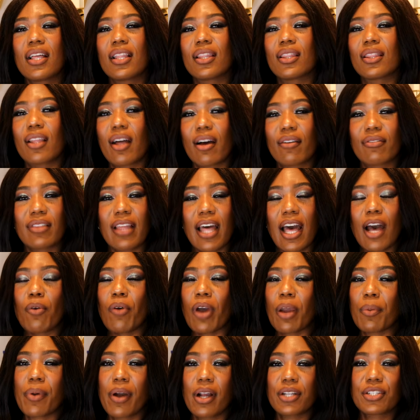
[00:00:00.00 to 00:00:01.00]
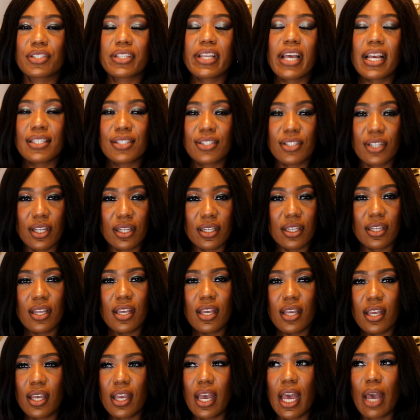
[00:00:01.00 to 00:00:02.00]
Love that. Y Project has done,
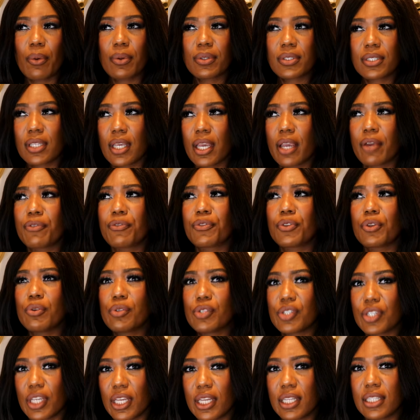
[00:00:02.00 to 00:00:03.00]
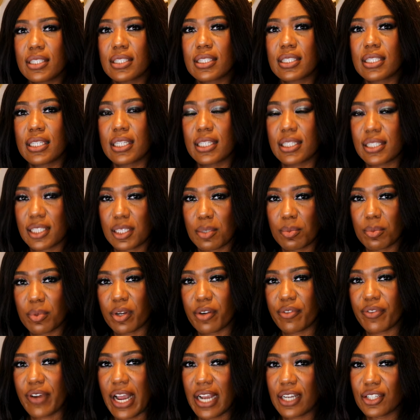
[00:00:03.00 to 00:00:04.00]
I would say, a few jeans in a similar
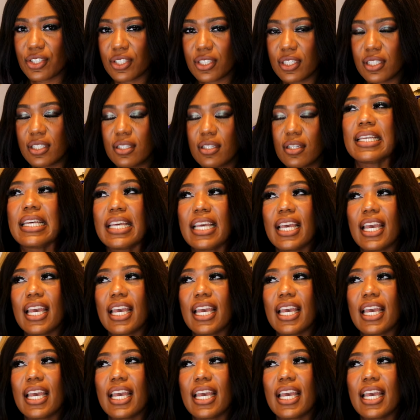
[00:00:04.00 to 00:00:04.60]
fashion,